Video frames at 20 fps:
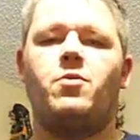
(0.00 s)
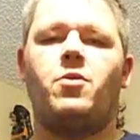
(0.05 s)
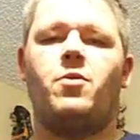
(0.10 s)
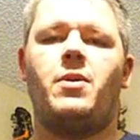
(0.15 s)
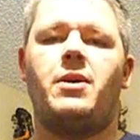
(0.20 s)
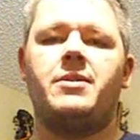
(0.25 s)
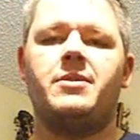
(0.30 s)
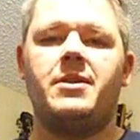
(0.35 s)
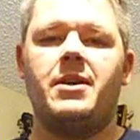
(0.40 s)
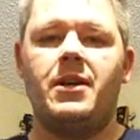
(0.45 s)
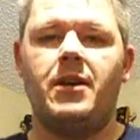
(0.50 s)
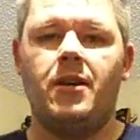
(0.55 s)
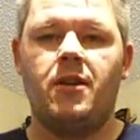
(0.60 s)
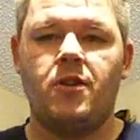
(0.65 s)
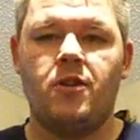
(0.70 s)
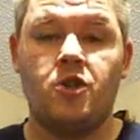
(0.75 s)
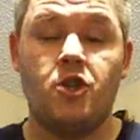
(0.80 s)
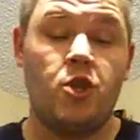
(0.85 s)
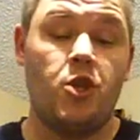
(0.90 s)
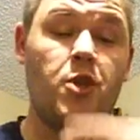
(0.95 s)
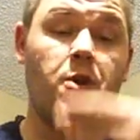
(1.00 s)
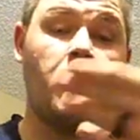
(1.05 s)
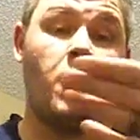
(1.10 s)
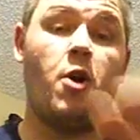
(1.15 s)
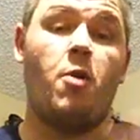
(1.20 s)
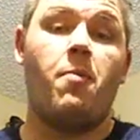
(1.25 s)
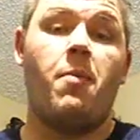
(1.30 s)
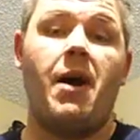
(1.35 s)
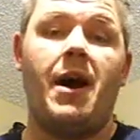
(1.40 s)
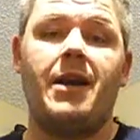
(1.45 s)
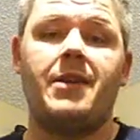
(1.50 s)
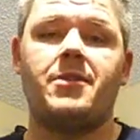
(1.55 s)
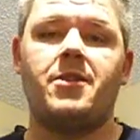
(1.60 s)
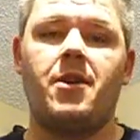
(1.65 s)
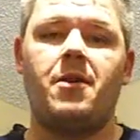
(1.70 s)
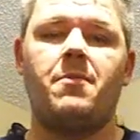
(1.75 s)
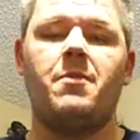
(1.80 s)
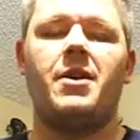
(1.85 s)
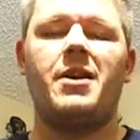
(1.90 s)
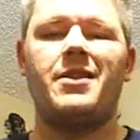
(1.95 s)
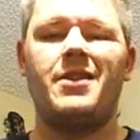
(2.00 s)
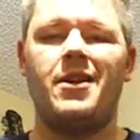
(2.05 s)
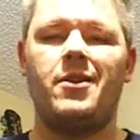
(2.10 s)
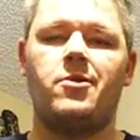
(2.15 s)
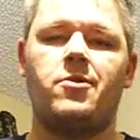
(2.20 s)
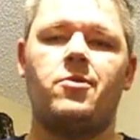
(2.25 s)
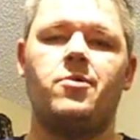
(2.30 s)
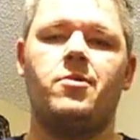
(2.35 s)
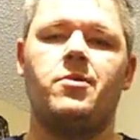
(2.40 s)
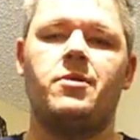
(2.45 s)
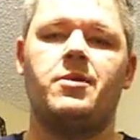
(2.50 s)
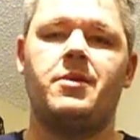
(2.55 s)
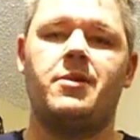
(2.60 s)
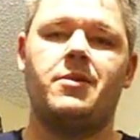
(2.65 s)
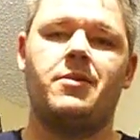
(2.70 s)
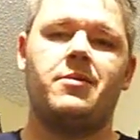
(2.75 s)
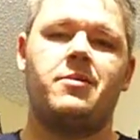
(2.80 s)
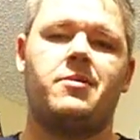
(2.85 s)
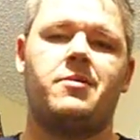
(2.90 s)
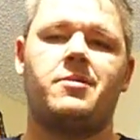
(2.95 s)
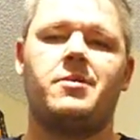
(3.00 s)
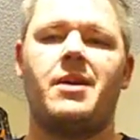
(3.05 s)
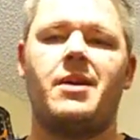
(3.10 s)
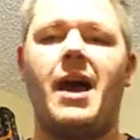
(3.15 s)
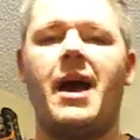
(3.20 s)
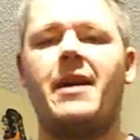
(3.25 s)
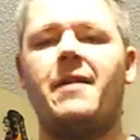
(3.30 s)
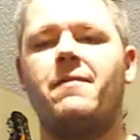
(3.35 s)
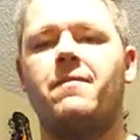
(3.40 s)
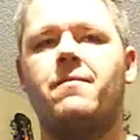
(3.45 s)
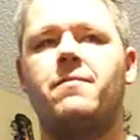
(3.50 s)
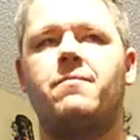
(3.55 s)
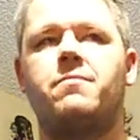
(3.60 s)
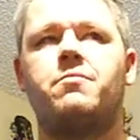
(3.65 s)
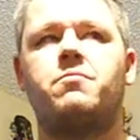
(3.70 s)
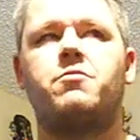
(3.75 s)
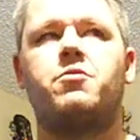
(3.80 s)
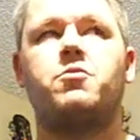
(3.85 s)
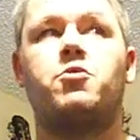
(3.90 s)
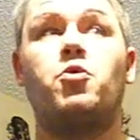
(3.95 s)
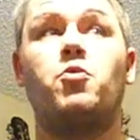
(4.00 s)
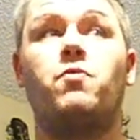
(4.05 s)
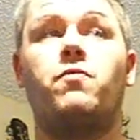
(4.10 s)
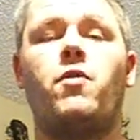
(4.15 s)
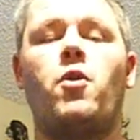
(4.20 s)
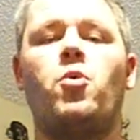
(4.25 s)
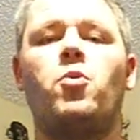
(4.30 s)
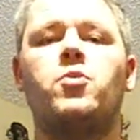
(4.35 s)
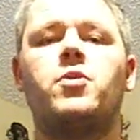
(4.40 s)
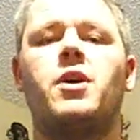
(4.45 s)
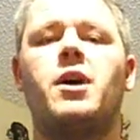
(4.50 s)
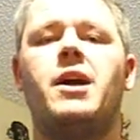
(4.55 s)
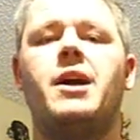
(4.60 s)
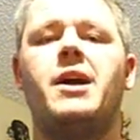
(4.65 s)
I say? Should you go buy some? And the answer is kind of twofold.